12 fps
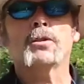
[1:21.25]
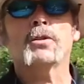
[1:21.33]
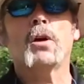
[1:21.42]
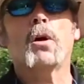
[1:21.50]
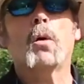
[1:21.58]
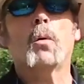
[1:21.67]

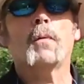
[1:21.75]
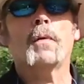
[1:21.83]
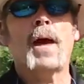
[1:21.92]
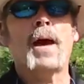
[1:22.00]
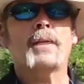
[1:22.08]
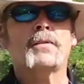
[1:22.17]
So
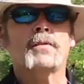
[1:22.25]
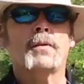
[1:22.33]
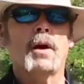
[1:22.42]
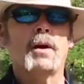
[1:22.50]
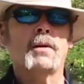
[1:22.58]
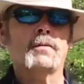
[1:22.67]
that
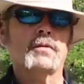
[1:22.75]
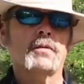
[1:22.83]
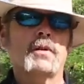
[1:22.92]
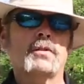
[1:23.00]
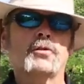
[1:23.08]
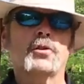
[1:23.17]
is
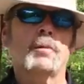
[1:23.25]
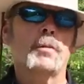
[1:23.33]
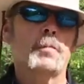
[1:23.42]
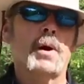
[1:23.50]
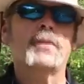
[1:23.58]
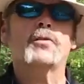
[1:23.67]

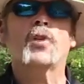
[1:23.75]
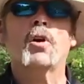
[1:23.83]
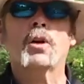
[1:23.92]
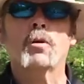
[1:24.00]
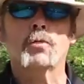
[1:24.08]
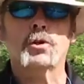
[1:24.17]
determined by the
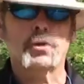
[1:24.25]
target we're